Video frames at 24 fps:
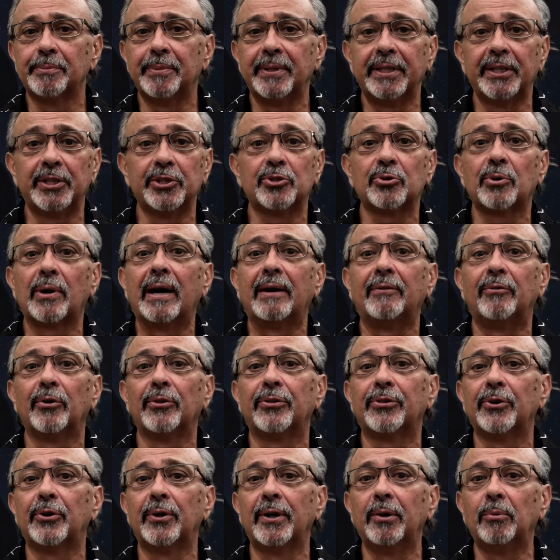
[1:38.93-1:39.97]
and then travel
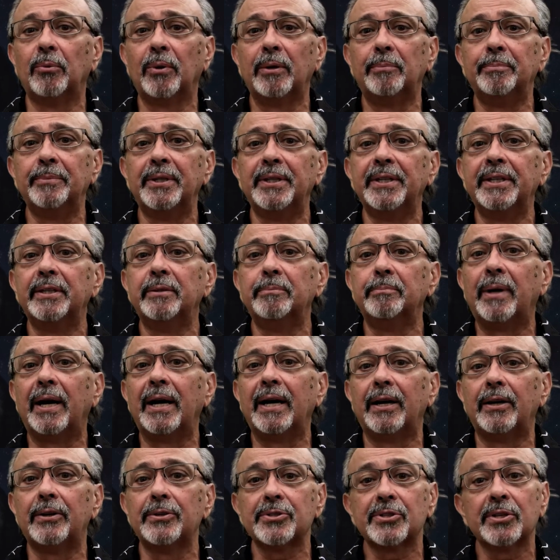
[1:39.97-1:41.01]
31 million
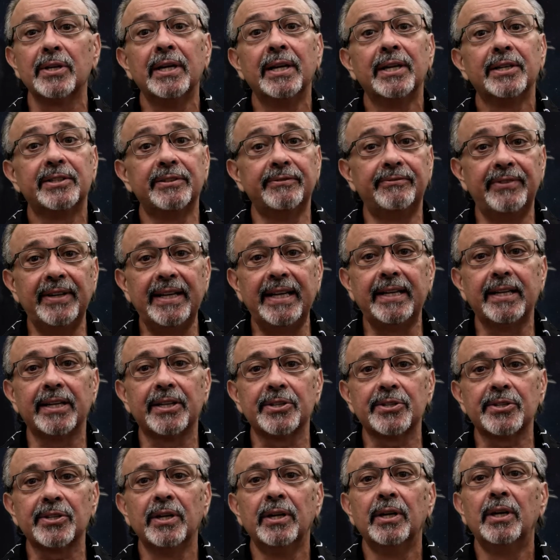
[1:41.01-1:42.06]
miles to
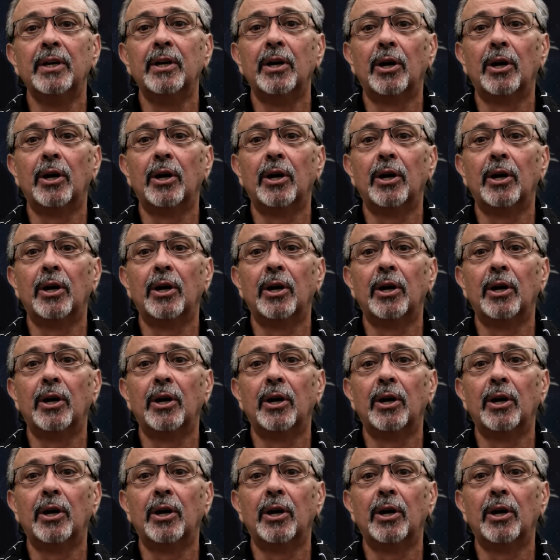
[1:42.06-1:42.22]
Venus,